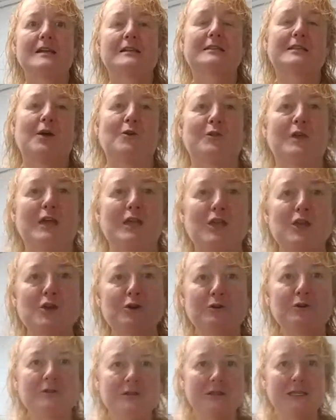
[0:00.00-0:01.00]
so that
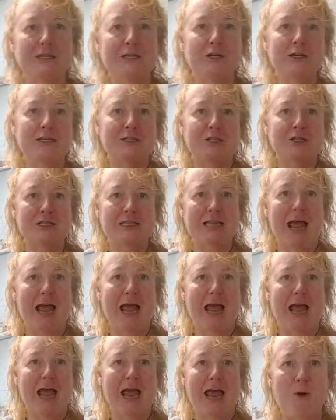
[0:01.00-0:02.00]
you'll literally just
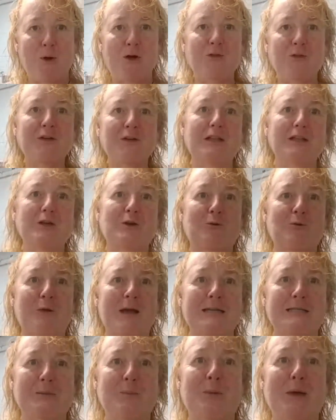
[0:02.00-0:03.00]
have the perfect little
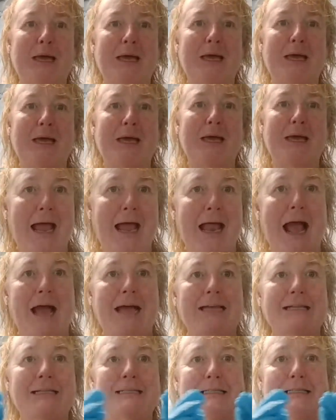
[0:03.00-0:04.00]
recipe, and
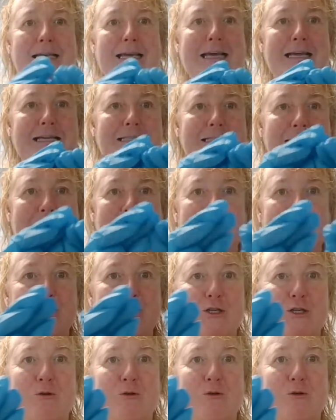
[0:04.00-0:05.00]
I can sit and
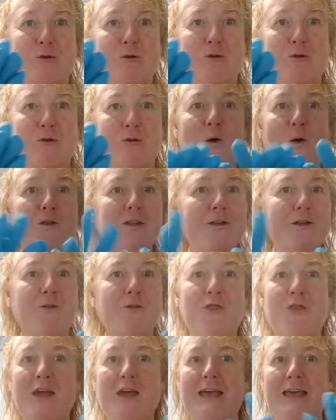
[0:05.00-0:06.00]
teach you all the
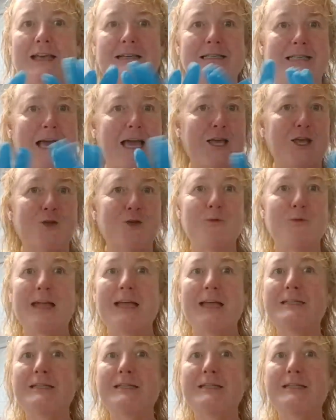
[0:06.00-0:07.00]
little things that you
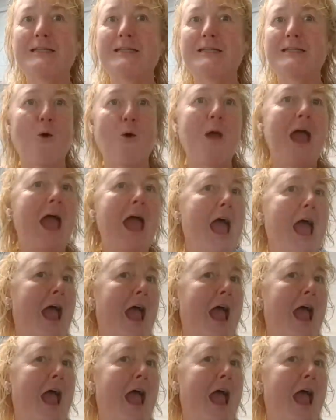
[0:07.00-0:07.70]
need to know,